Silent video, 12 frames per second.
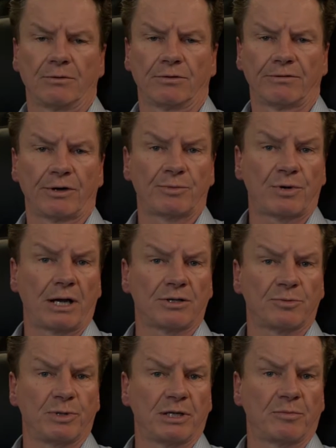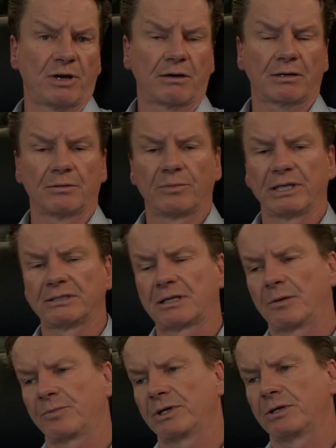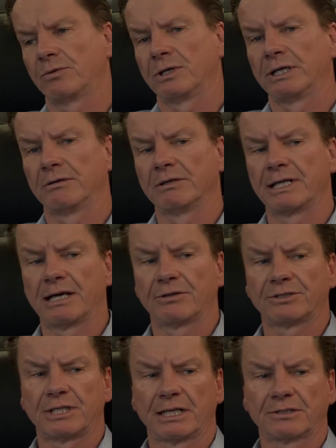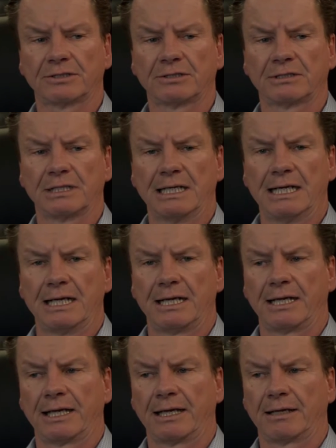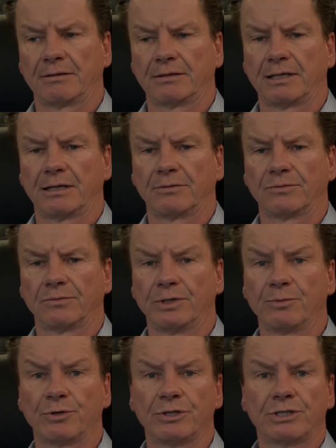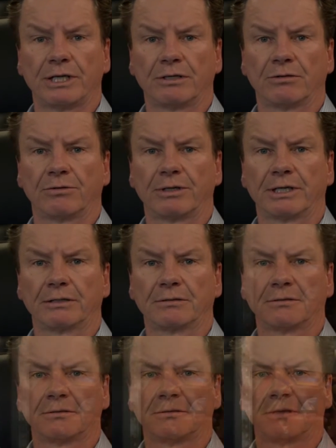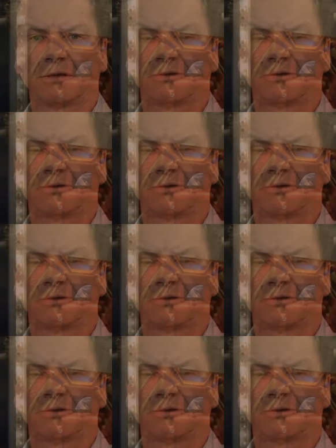We're very proud to be an American-based company. We're here in Dallas, Texas, and uh, we appreciate you learning a